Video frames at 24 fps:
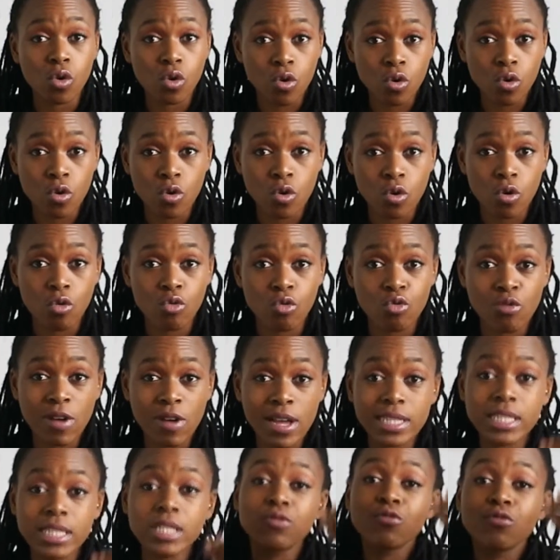core
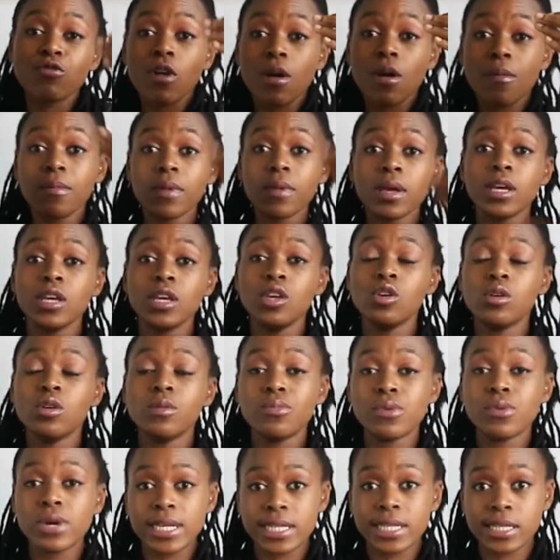runs from your
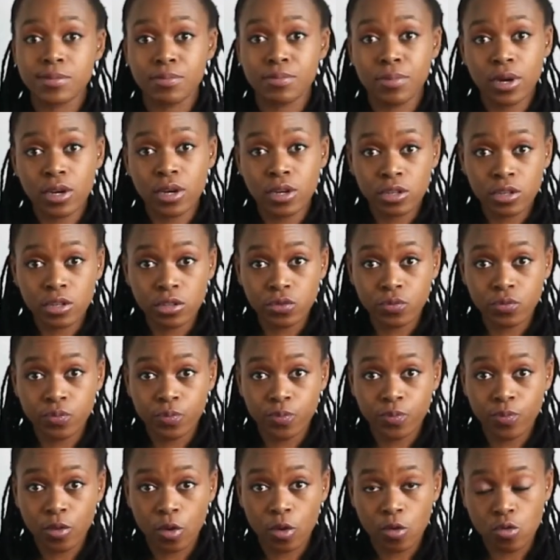breastbone
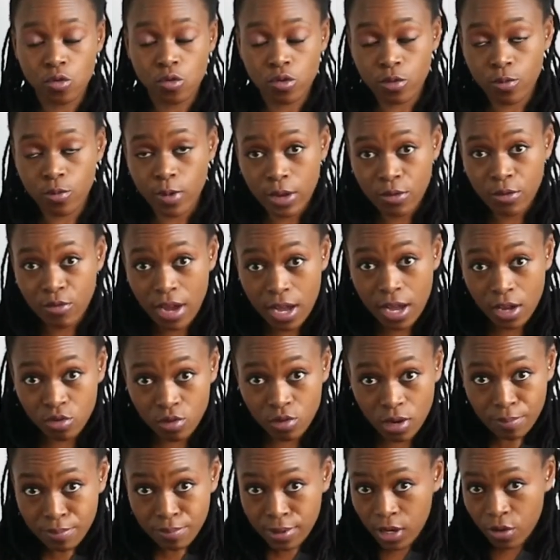all the way around,
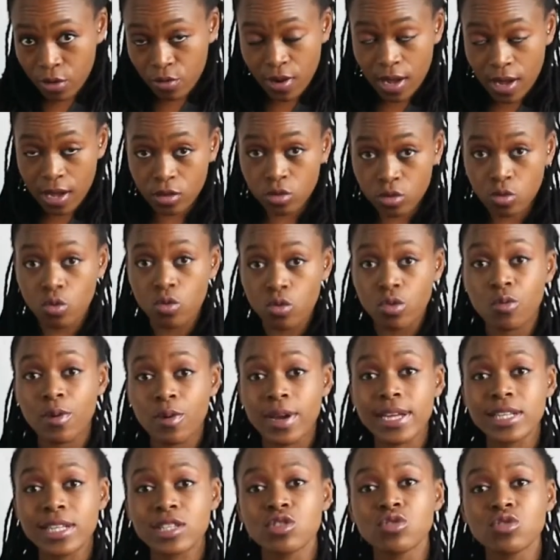wrapping around all the
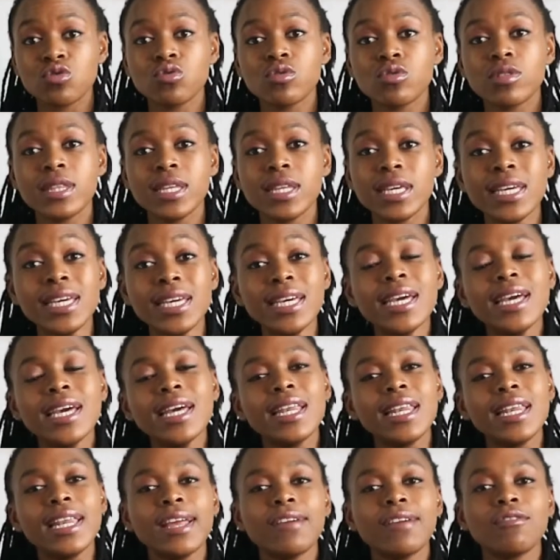way to the
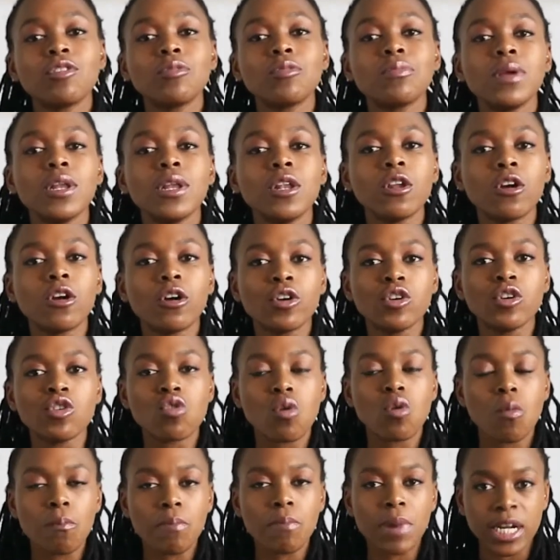level below
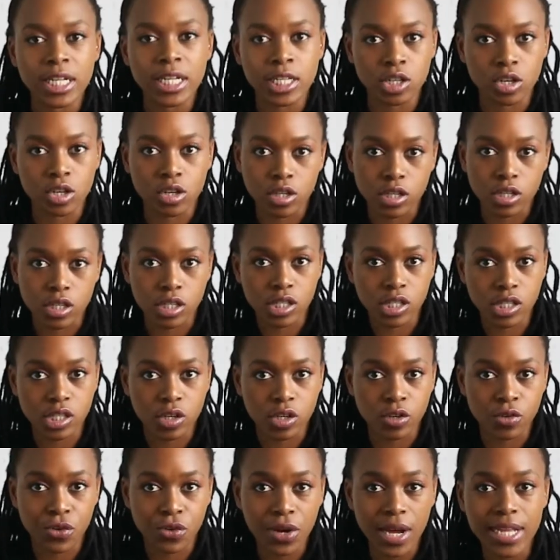your buttocks.
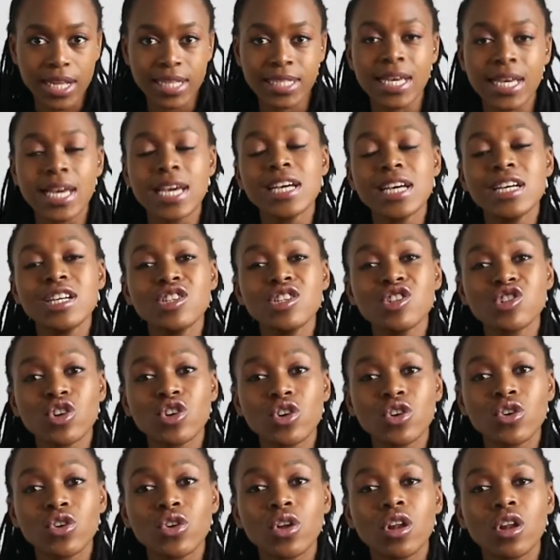All right.
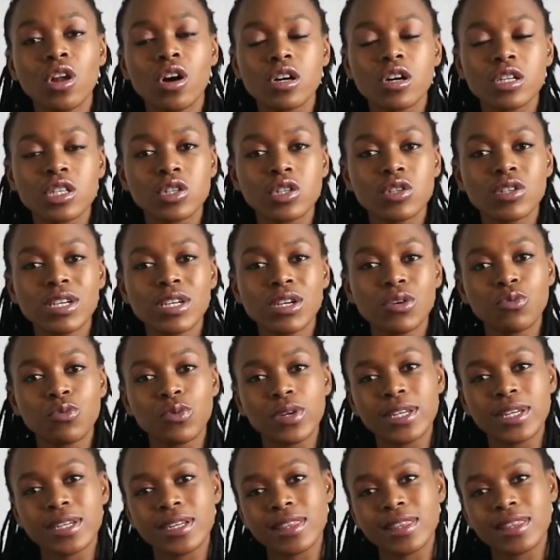So last week
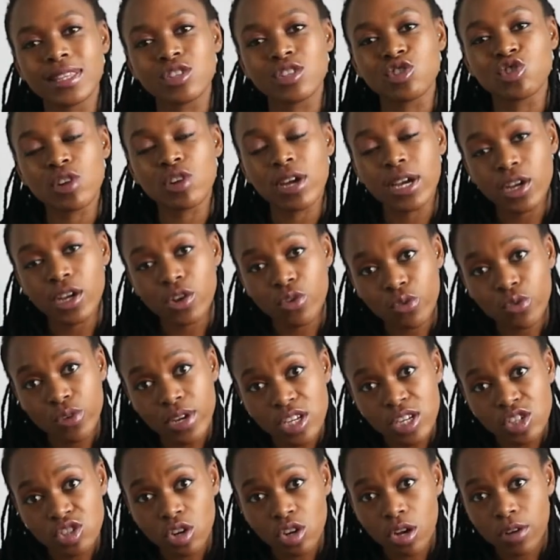we did the trunk
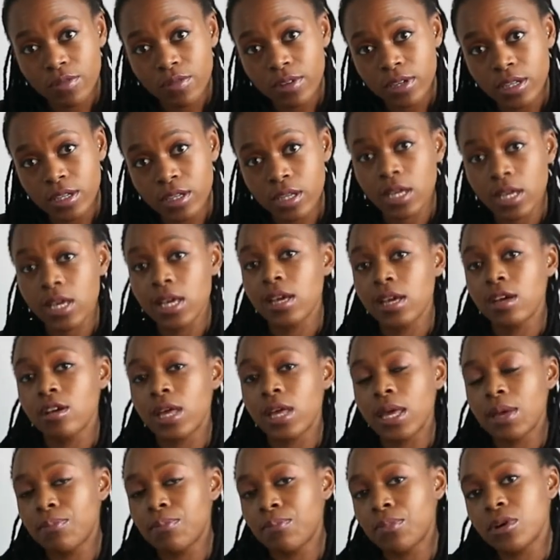region of it,
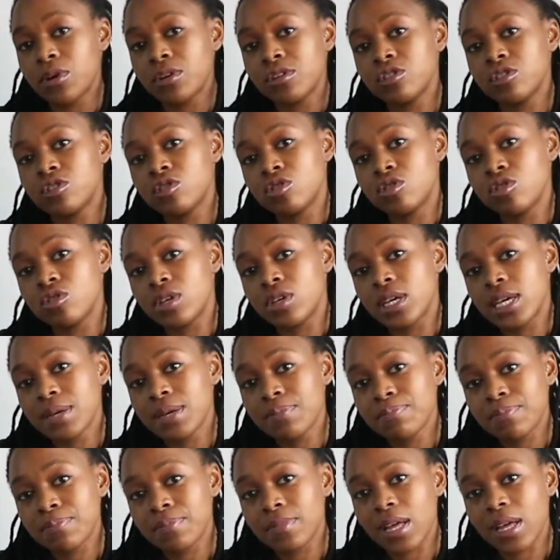hip bone to
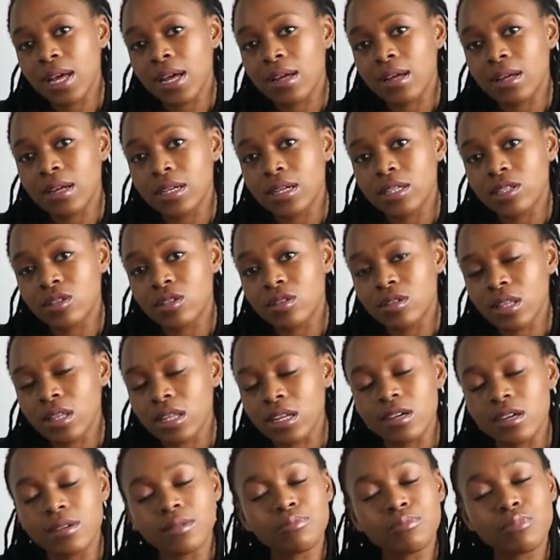hip,
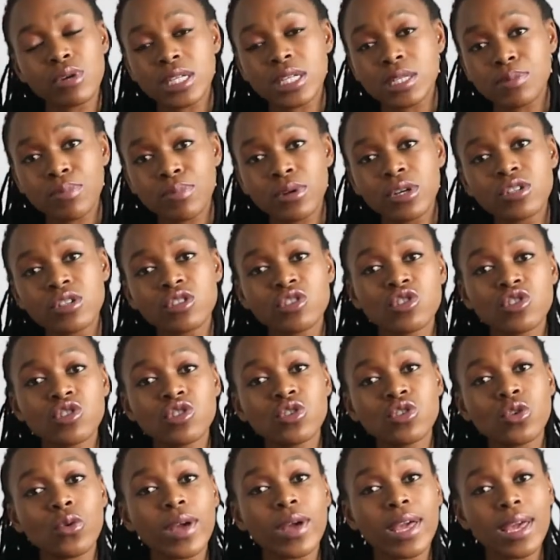breastbone to your